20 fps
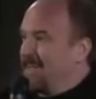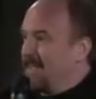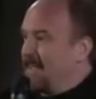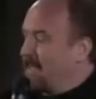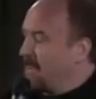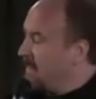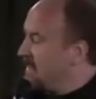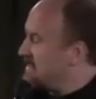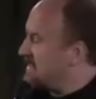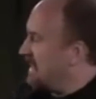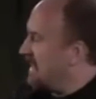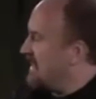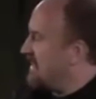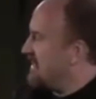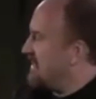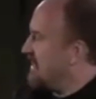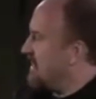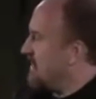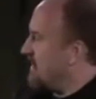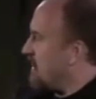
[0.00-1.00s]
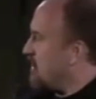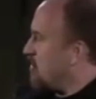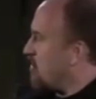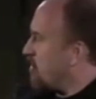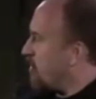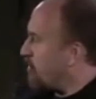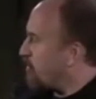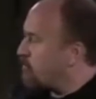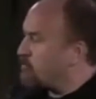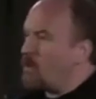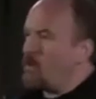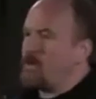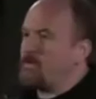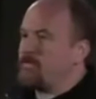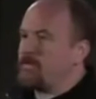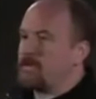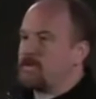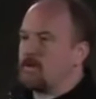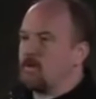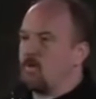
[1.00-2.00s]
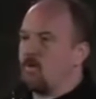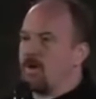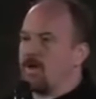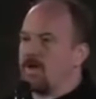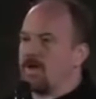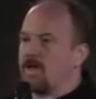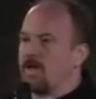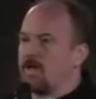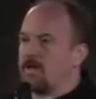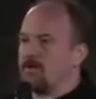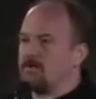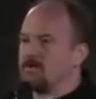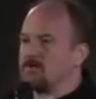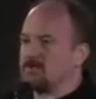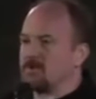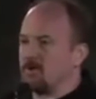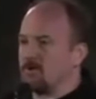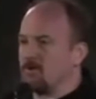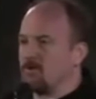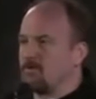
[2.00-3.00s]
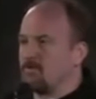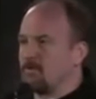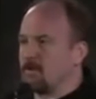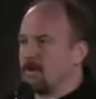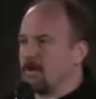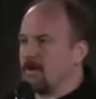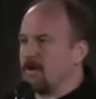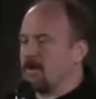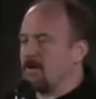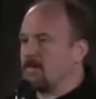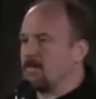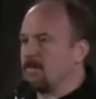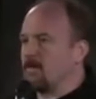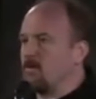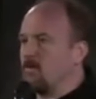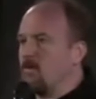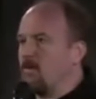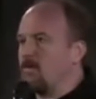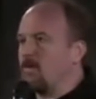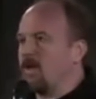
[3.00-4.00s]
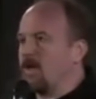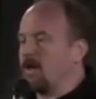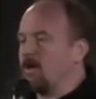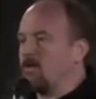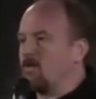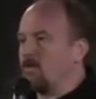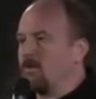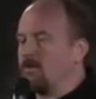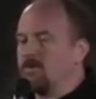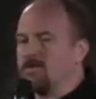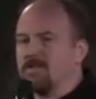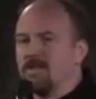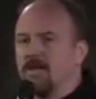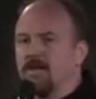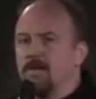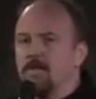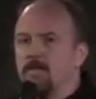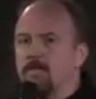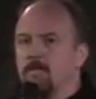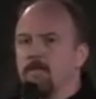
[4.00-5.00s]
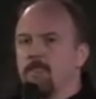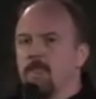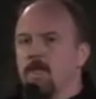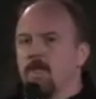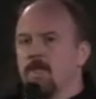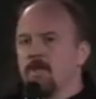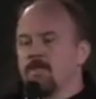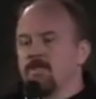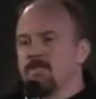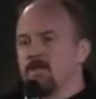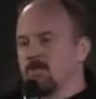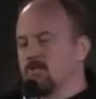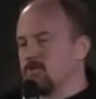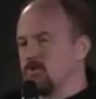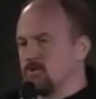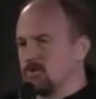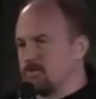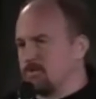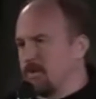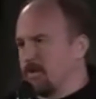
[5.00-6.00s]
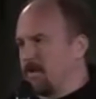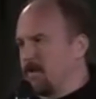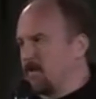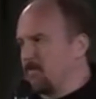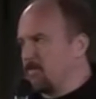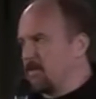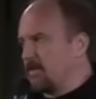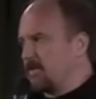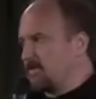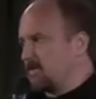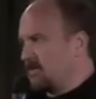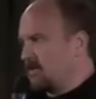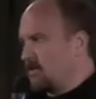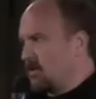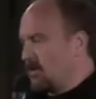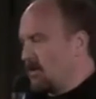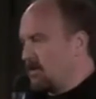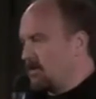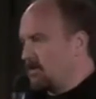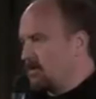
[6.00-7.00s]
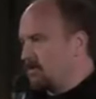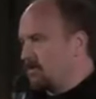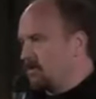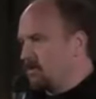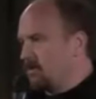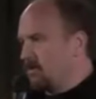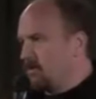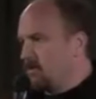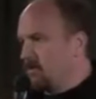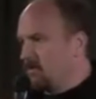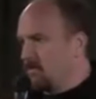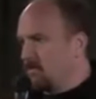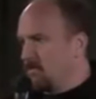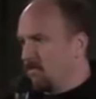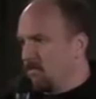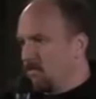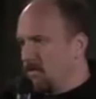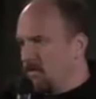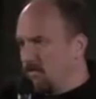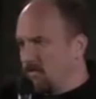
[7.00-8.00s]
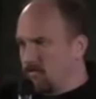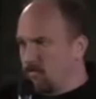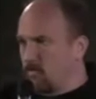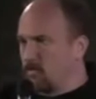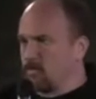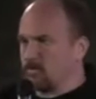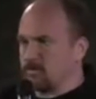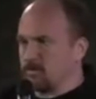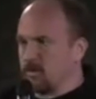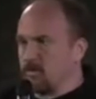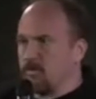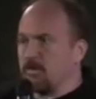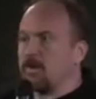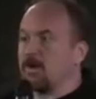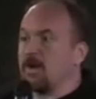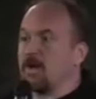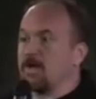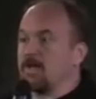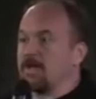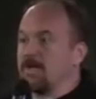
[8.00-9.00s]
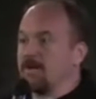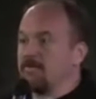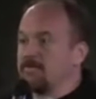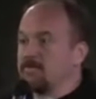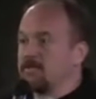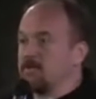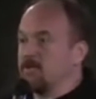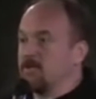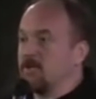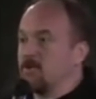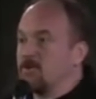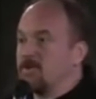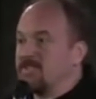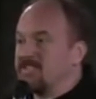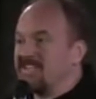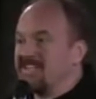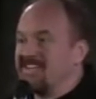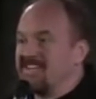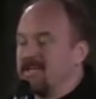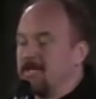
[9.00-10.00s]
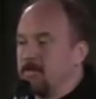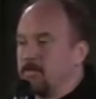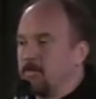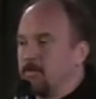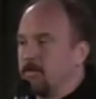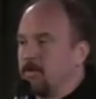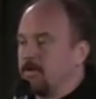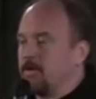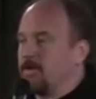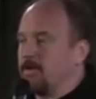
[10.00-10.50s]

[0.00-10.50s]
This idea that you throw everything away and you start over again. And I thought, well, okay, when you're done telling jokes about airplanes and dogs, and you throw those away, what do you got left? You can only dig deeper.